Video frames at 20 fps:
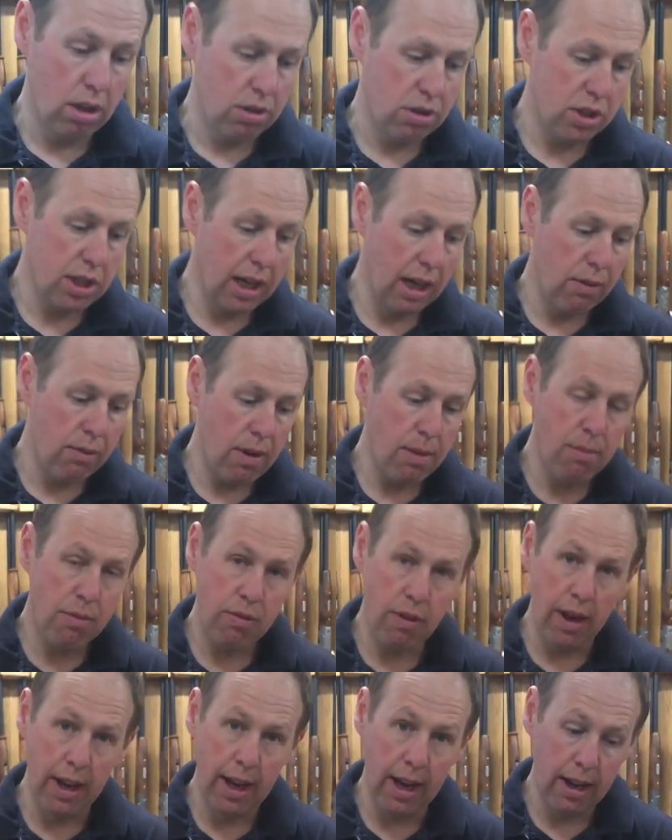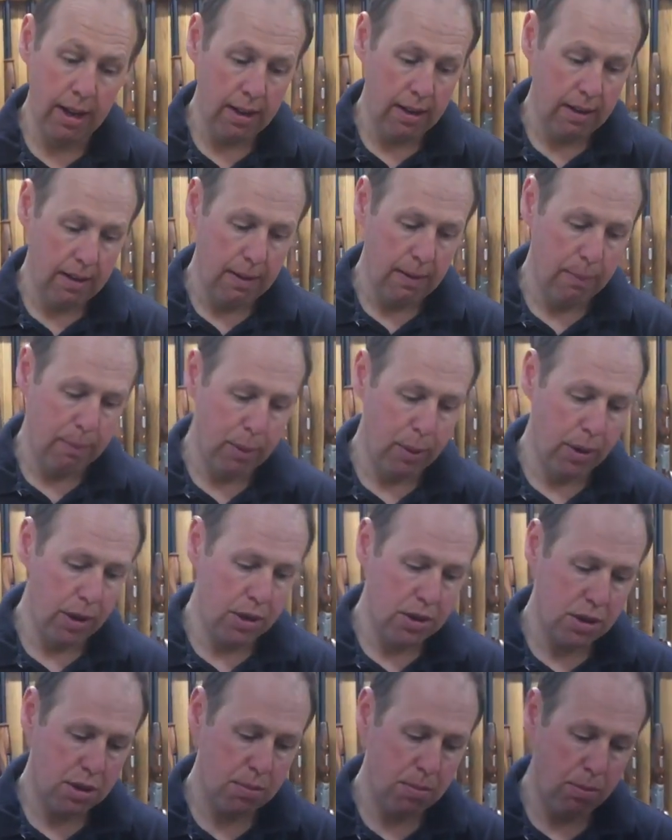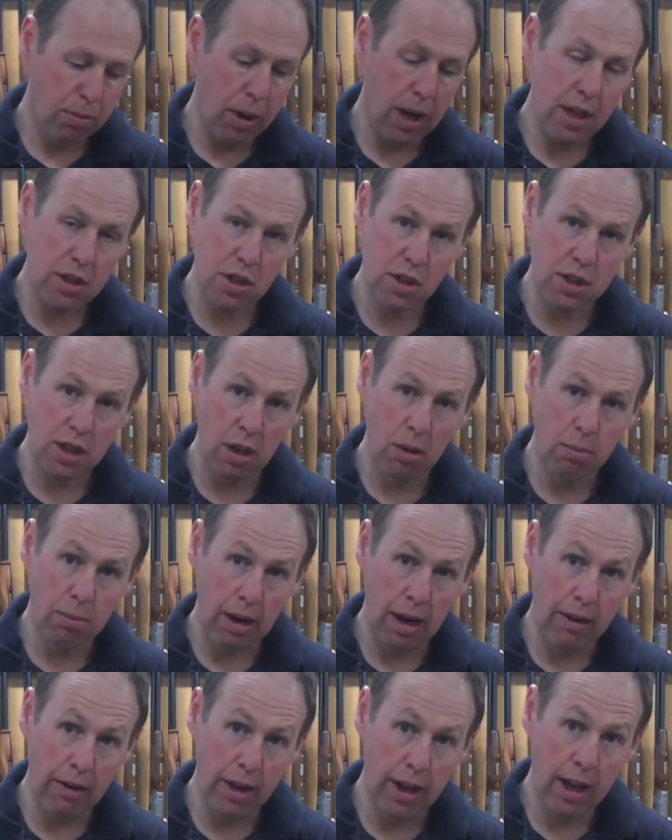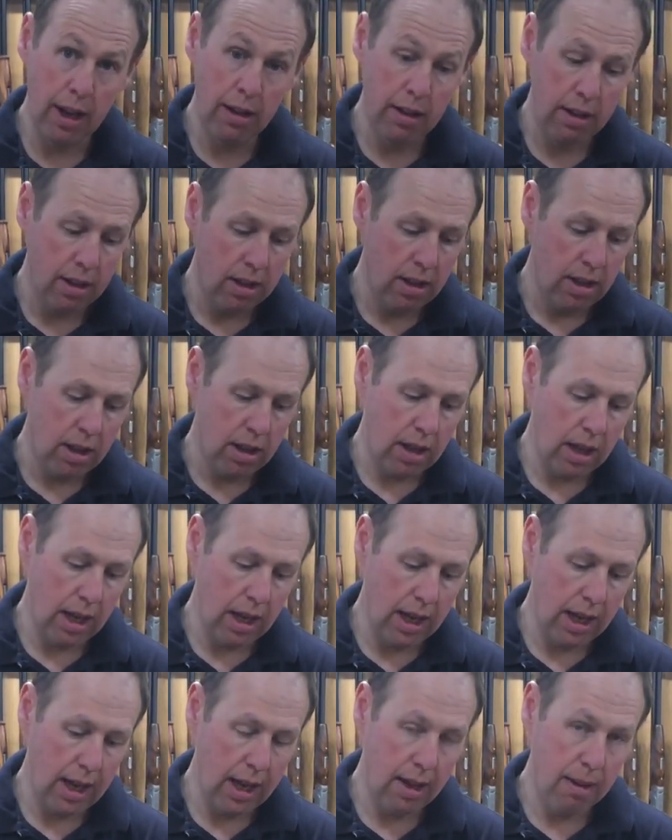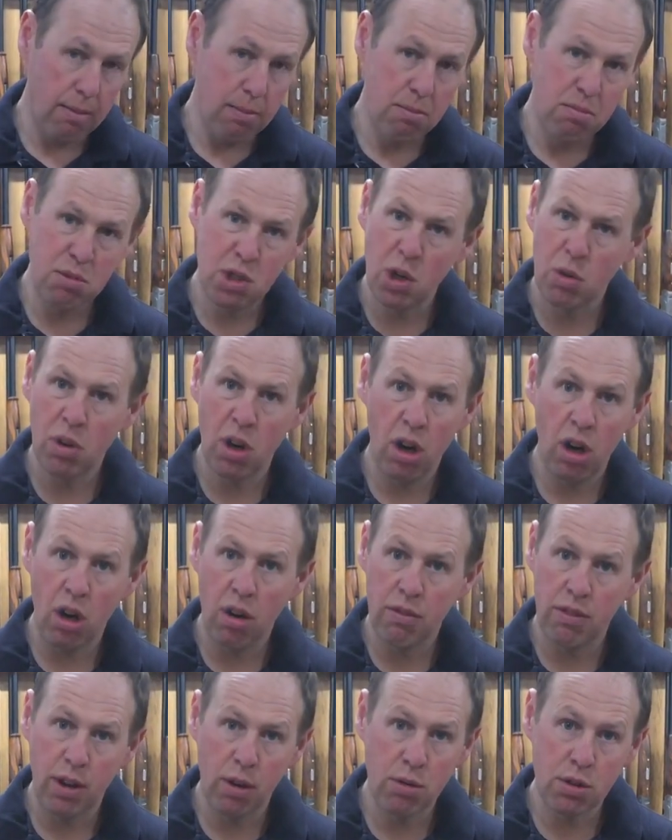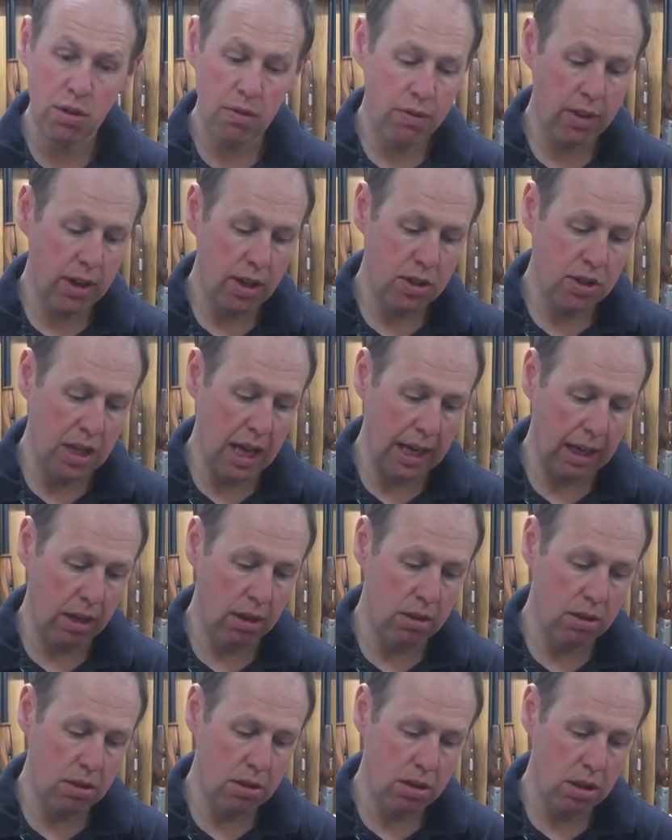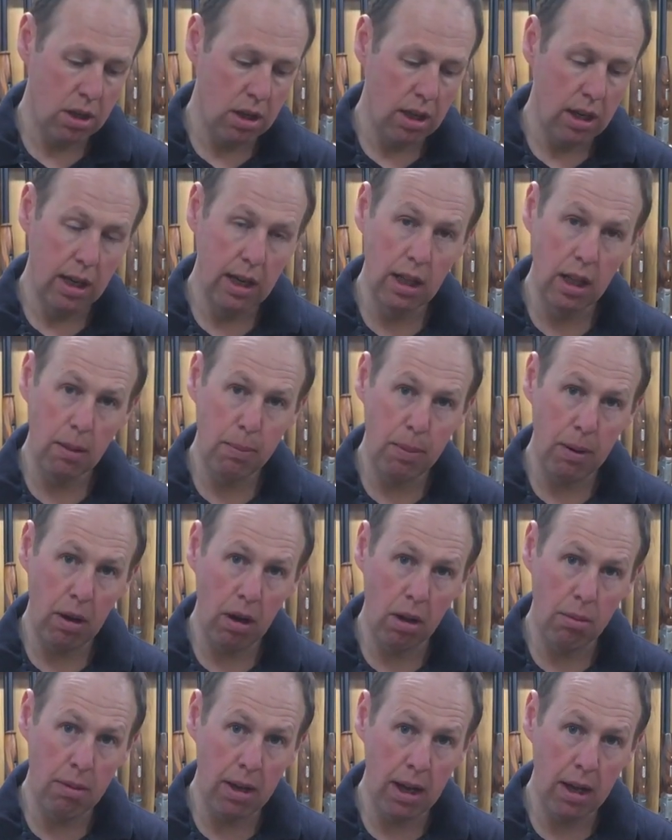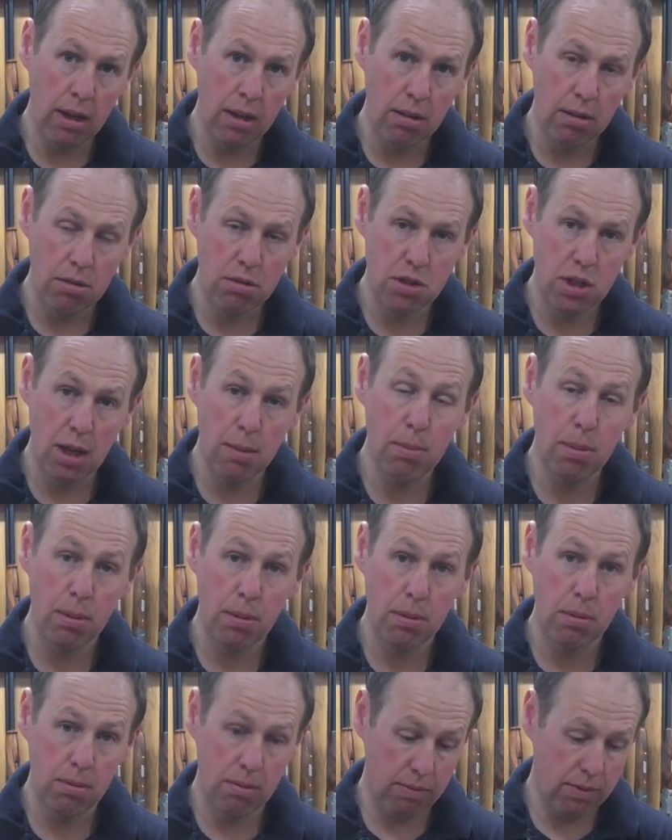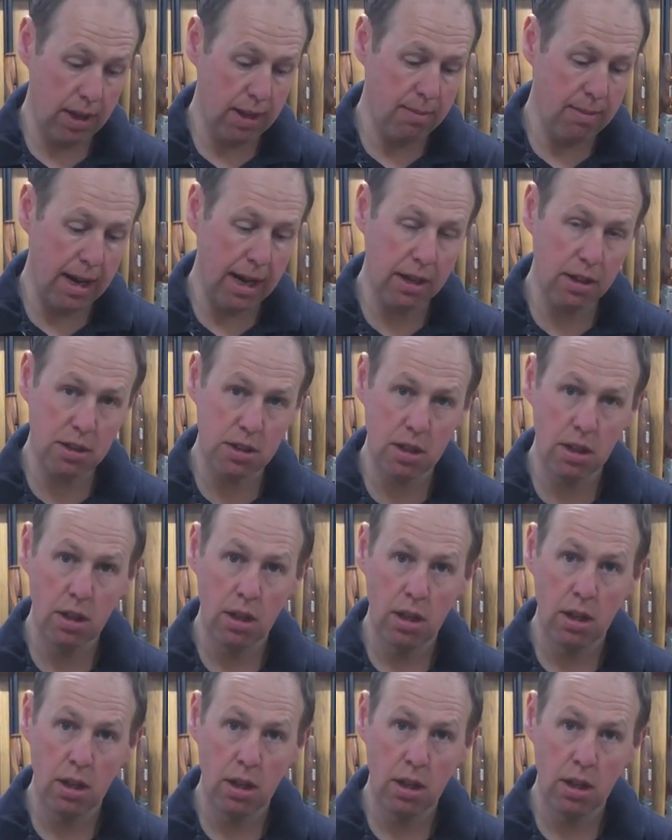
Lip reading: still a rimfire, but it breaks the sound barrier. 2,500 feet a second, little polymer tip VMAX,